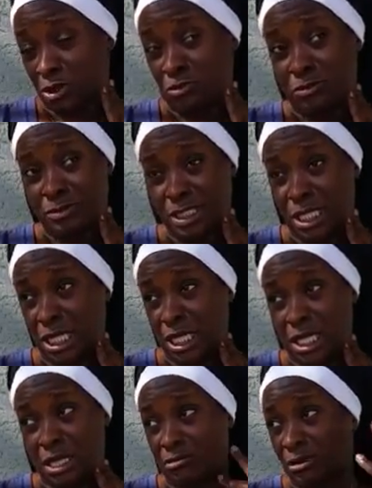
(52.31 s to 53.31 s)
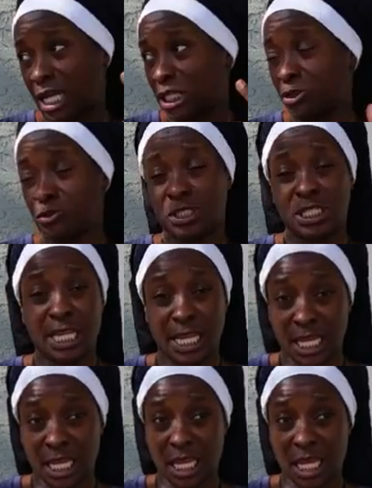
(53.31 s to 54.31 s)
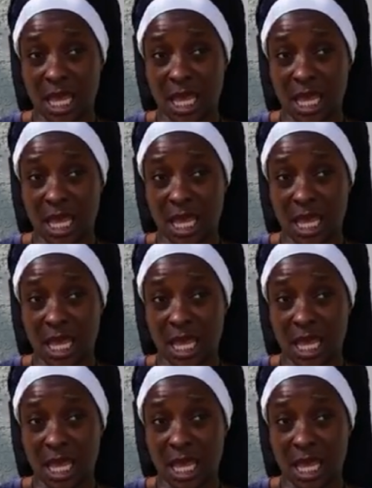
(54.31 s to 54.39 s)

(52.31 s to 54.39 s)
You know what I'm saying? I don't like a juicy neck.